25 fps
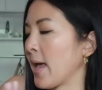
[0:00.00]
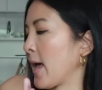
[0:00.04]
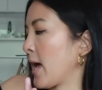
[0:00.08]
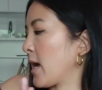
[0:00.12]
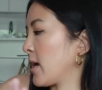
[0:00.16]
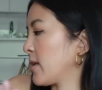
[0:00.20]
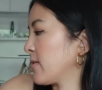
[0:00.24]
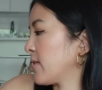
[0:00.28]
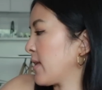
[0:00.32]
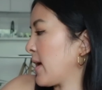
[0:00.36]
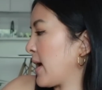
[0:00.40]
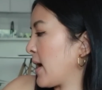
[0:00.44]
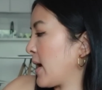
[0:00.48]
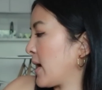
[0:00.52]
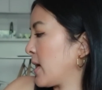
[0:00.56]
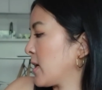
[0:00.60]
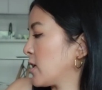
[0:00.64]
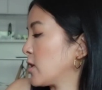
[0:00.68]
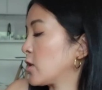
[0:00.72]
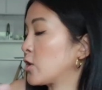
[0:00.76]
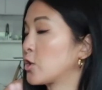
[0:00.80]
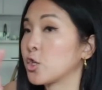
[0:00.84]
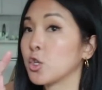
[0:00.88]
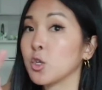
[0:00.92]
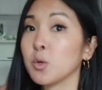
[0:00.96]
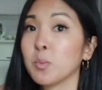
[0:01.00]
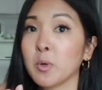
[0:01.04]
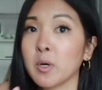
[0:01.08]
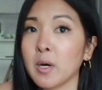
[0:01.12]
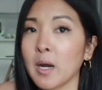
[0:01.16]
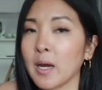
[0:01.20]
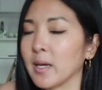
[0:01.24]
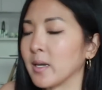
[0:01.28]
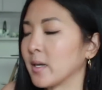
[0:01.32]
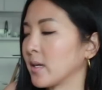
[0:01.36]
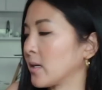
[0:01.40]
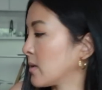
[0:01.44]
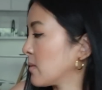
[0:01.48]
And then two more
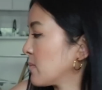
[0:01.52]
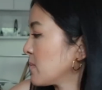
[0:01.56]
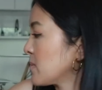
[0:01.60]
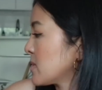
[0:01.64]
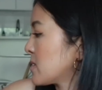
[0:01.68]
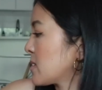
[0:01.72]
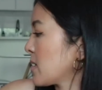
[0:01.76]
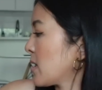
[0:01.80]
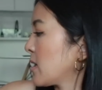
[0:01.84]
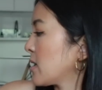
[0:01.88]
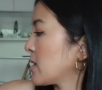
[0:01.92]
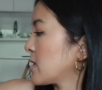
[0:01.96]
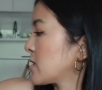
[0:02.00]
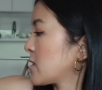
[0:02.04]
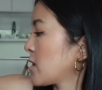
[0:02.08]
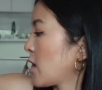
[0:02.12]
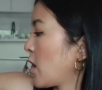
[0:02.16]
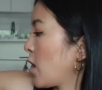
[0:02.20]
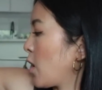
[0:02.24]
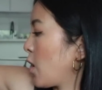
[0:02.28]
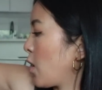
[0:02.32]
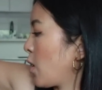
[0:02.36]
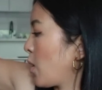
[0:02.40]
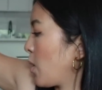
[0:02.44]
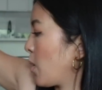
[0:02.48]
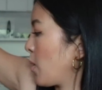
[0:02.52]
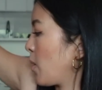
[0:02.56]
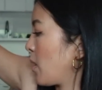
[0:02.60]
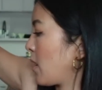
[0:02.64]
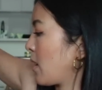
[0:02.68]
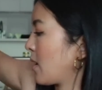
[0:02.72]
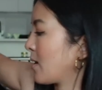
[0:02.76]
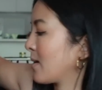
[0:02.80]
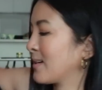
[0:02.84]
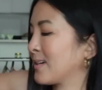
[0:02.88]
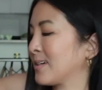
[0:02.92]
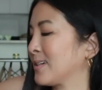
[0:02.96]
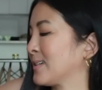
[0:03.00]
items. So
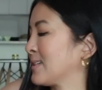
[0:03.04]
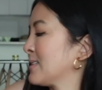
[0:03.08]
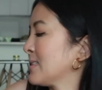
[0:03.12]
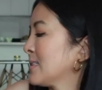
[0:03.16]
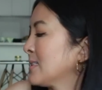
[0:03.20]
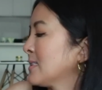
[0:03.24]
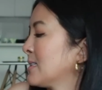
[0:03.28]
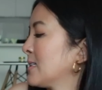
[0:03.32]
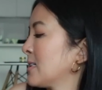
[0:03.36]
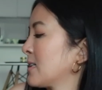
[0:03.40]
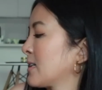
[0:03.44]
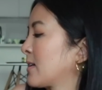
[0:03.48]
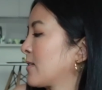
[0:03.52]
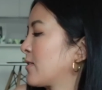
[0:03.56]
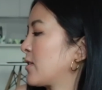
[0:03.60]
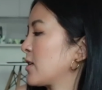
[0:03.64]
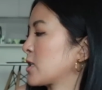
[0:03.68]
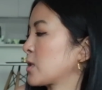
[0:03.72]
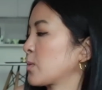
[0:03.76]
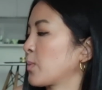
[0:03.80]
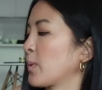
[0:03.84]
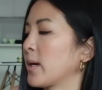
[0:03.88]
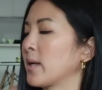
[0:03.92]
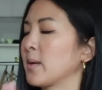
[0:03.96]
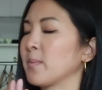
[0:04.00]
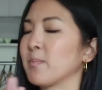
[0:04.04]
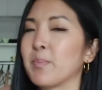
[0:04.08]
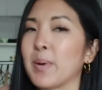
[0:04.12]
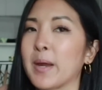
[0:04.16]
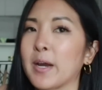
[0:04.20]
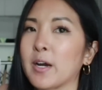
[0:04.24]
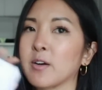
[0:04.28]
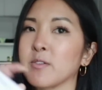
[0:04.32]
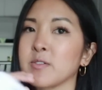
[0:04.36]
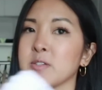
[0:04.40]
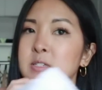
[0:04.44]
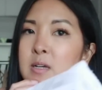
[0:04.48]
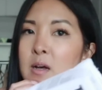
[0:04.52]
this one,
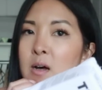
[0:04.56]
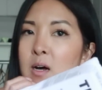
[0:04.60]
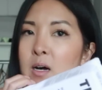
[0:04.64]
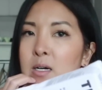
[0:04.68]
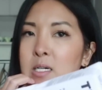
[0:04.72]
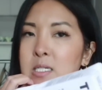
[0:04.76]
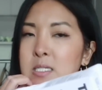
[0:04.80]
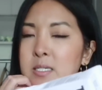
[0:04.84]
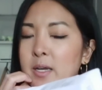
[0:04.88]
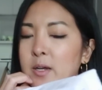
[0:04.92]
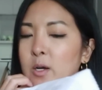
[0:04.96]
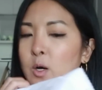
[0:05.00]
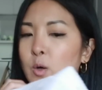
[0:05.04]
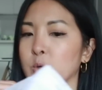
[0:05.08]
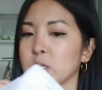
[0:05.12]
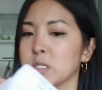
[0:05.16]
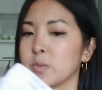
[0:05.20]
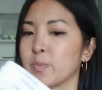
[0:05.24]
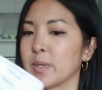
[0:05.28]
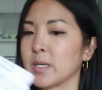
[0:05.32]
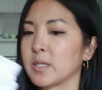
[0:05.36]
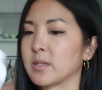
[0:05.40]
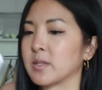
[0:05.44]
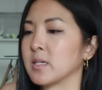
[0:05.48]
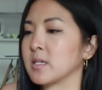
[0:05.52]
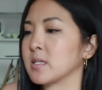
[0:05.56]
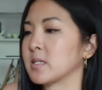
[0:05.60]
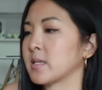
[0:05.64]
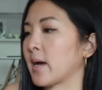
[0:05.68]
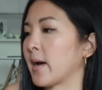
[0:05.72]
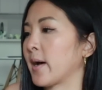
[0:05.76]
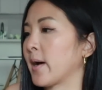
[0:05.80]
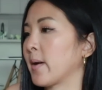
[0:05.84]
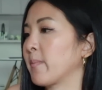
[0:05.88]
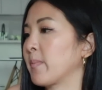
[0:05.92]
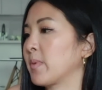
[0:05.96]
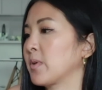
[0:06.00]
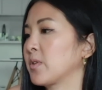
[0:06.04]
pair of socks, I always pick these
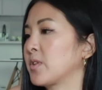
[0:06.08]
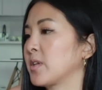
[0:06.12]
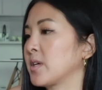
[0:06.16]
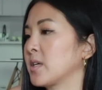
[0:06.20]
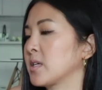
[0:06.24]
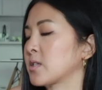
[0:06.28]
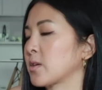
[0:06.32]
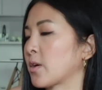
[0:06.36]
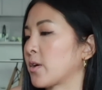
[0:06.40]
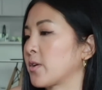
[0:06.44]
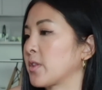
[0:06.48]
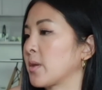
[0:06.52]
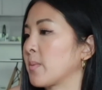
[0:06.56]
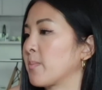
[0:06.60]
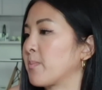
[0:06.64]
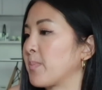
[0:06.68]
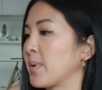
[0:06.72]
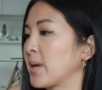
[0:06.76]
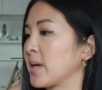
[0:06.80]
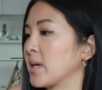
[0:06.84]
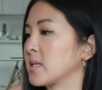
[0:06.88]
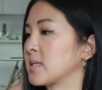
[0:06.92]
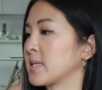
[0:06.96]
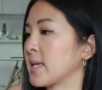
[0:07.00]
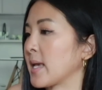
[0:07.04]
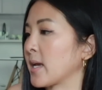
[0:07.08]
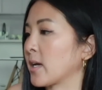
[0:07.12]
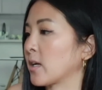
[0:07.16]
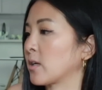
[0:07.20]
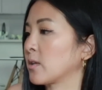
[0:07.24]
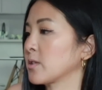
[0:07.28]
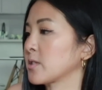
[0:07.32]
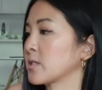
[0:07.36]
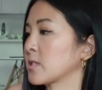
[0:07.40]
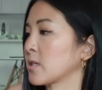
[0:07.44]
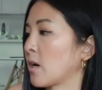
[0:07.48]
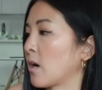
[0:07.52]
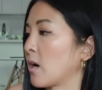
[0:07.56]
up. These are the base ankle
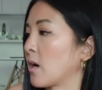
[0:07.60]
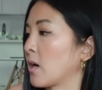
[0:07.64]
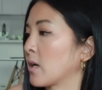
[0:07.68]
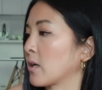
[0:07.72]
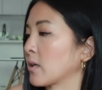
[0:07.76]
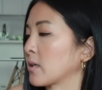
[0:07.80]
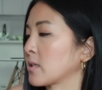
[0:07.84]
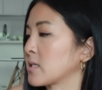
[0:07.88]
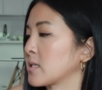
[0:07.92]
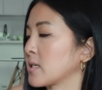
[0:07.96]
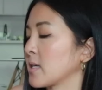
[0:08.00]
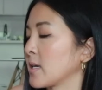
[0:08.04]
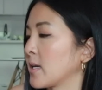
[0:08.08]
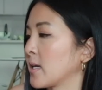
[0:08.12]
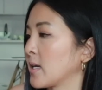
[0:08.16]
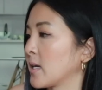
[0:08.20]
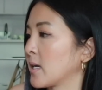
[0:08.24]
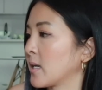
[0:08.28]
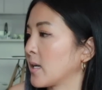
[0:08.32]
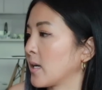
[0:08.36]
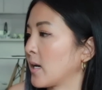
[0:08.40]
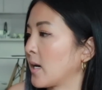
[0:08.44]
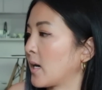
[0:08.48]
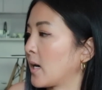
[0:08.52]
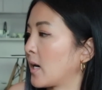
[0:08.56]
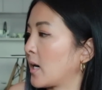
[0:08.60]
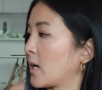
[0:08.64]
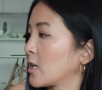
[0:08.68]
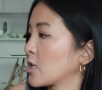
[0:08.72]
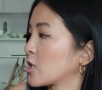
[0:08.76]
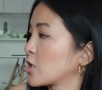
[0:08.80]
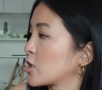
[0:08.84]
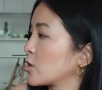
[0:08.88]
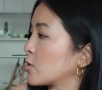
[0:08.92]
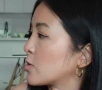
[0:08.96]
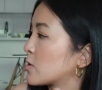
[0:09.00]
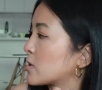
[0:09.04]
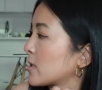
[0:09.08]
socks in uh,
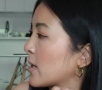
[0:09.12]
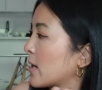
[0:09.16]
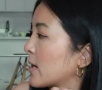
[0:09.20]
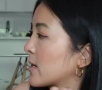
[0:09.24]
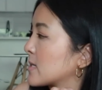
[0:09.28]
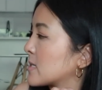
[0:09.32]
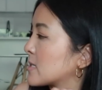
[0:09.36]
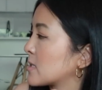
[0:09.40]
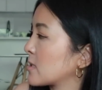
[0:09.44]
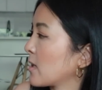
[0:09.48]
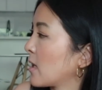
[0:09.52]
shoe size